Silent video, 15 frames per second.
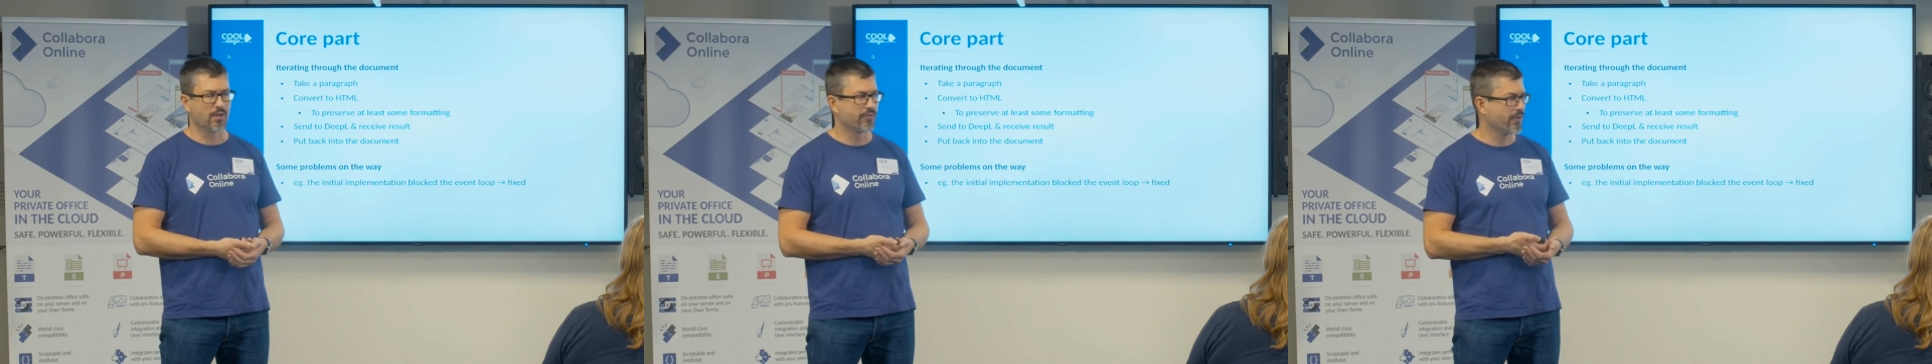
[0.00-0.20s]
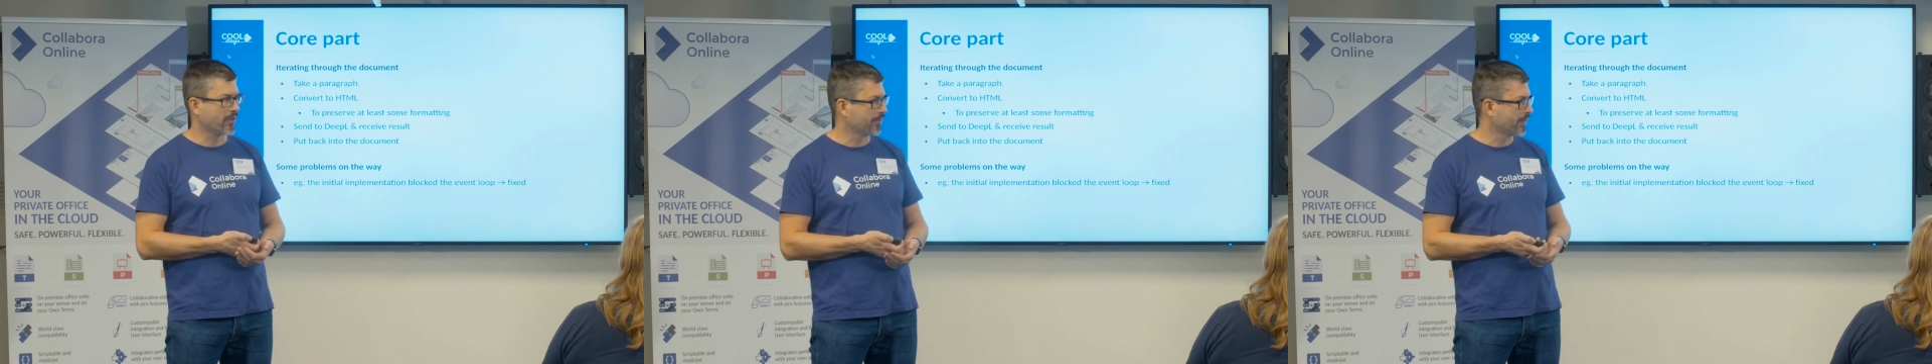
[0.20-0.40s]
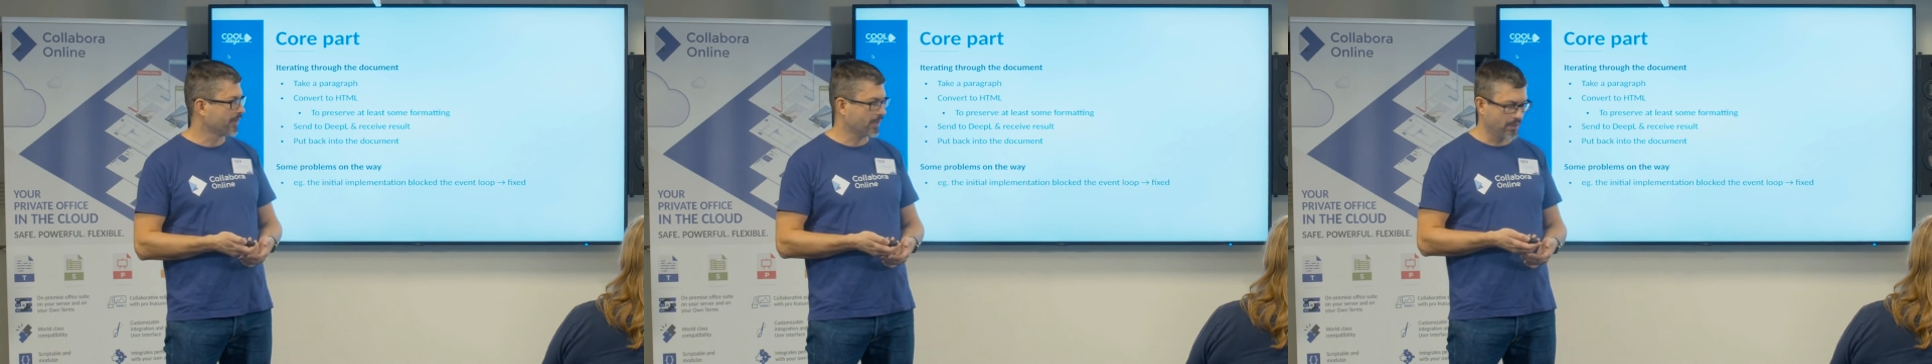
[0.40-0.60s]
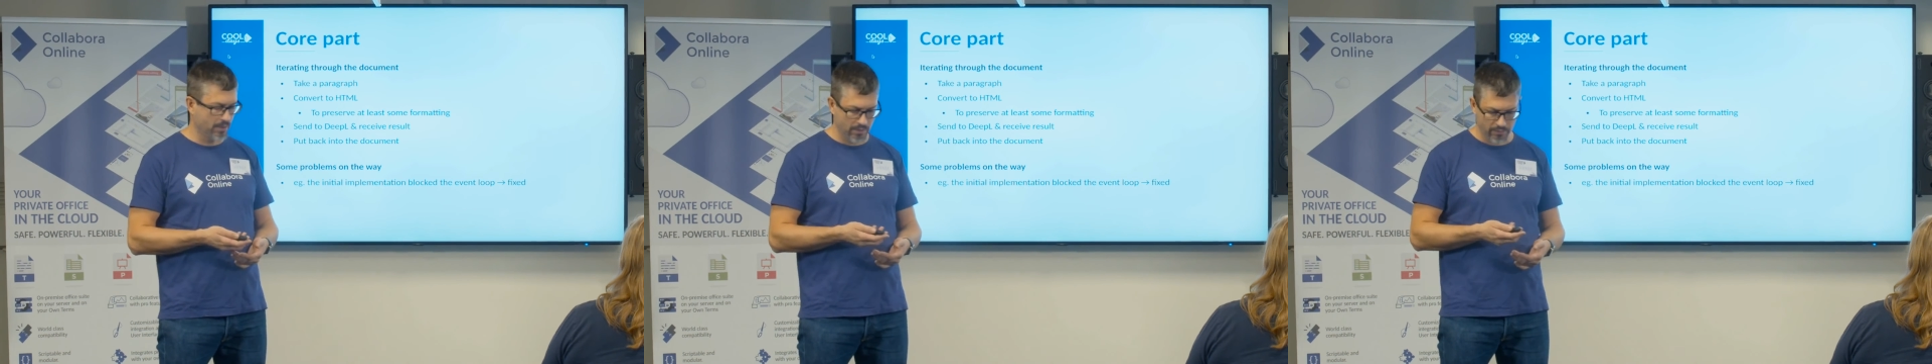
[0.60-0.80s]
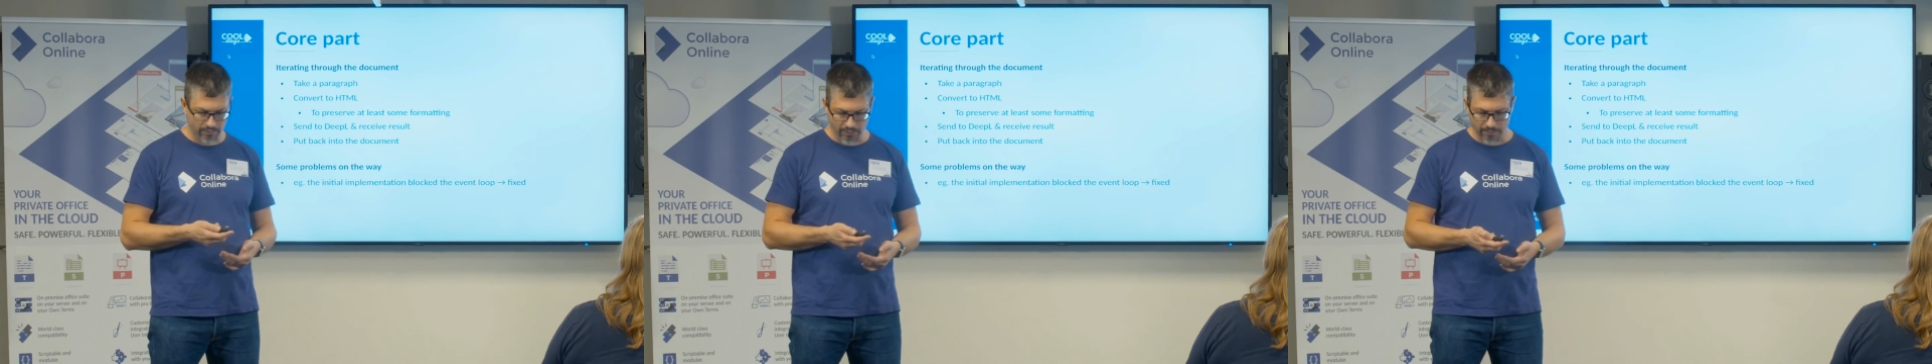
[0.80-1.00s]
from the
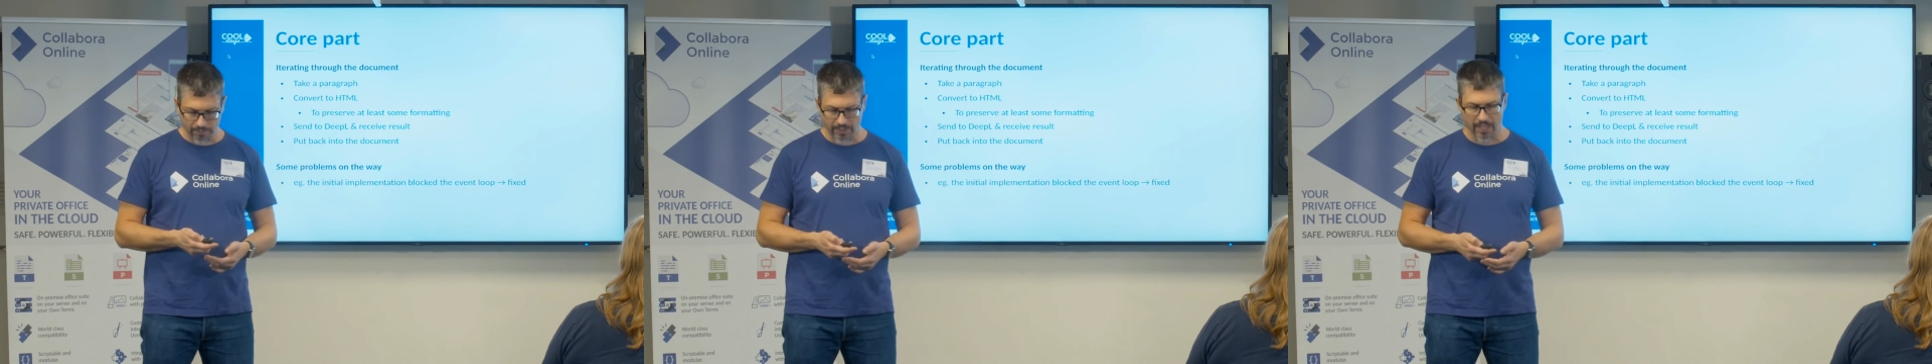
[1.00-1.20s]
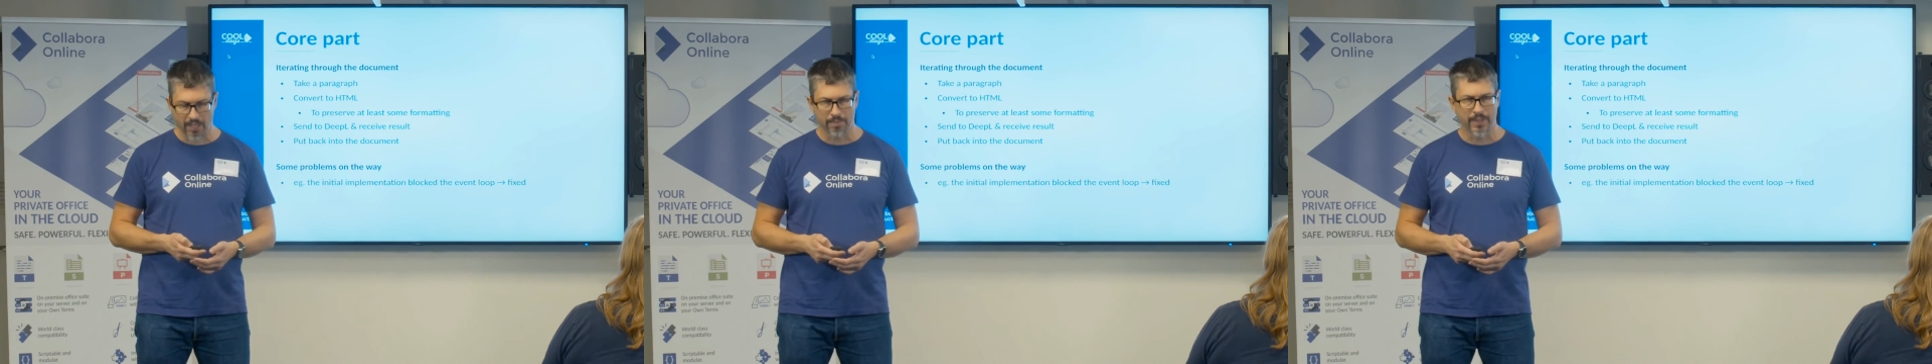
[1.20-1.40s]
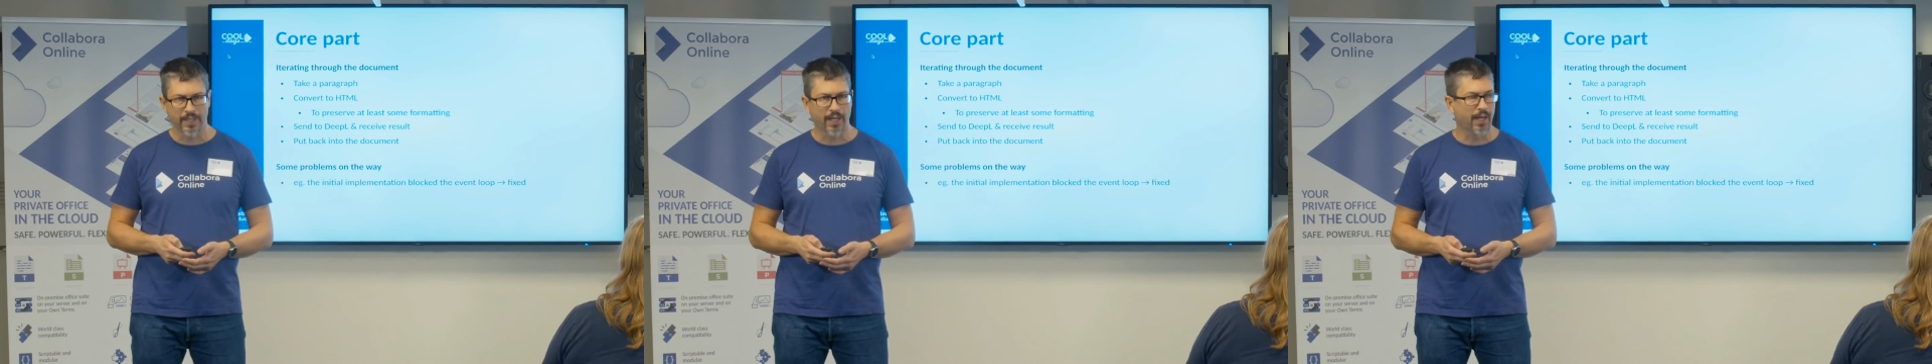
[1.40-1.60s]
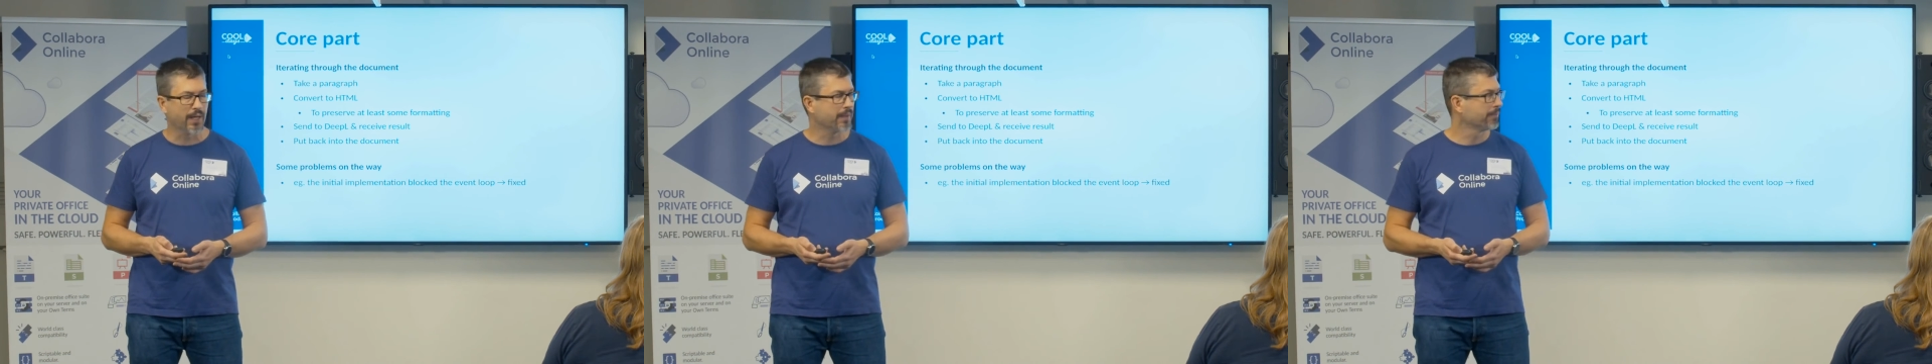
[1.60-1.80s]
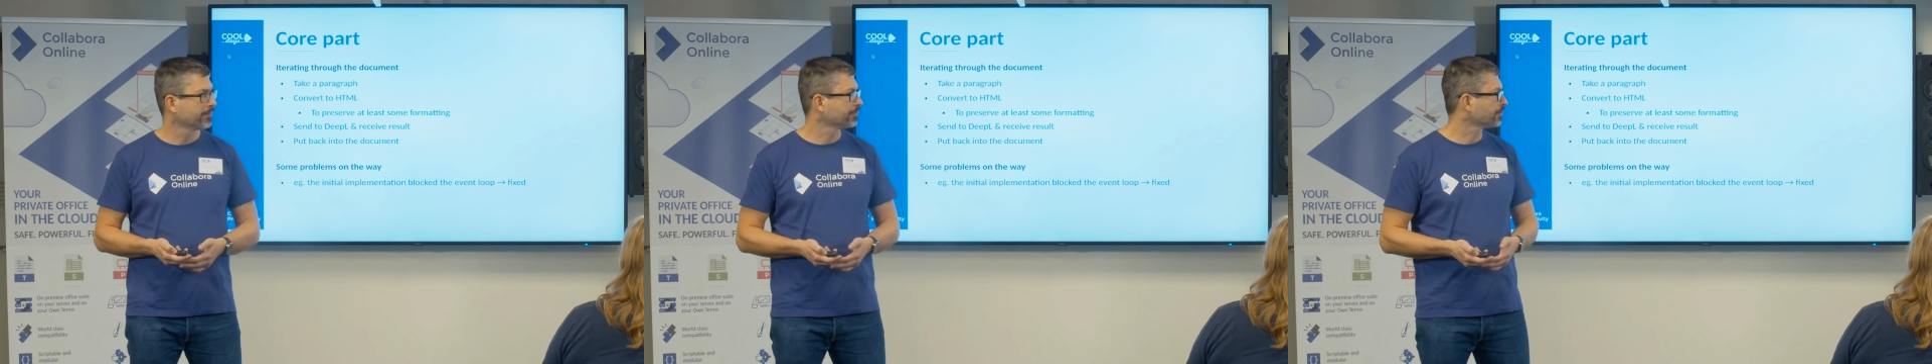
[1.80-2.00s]
API.